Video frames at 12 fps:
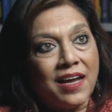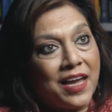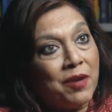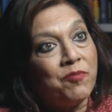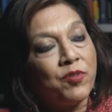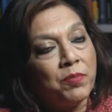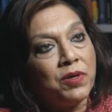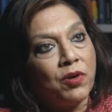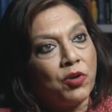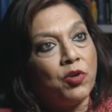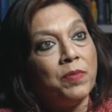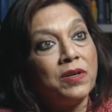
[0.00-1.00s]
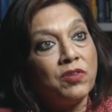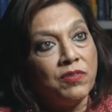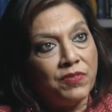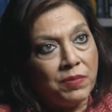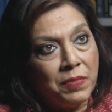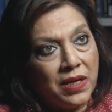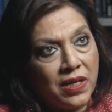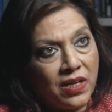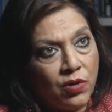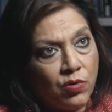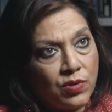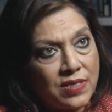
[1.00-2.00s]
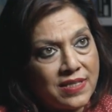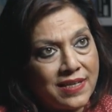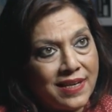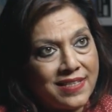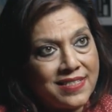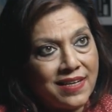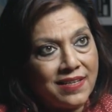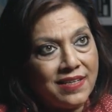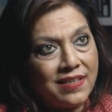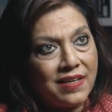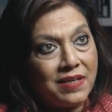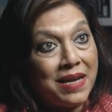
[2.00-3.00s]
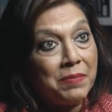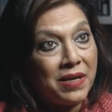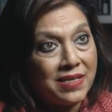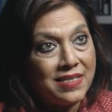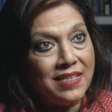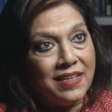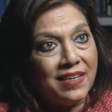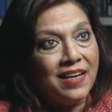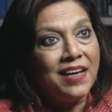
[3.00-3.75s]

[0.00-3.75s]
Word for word: came from a documentary filmmaking course that I studied at MIT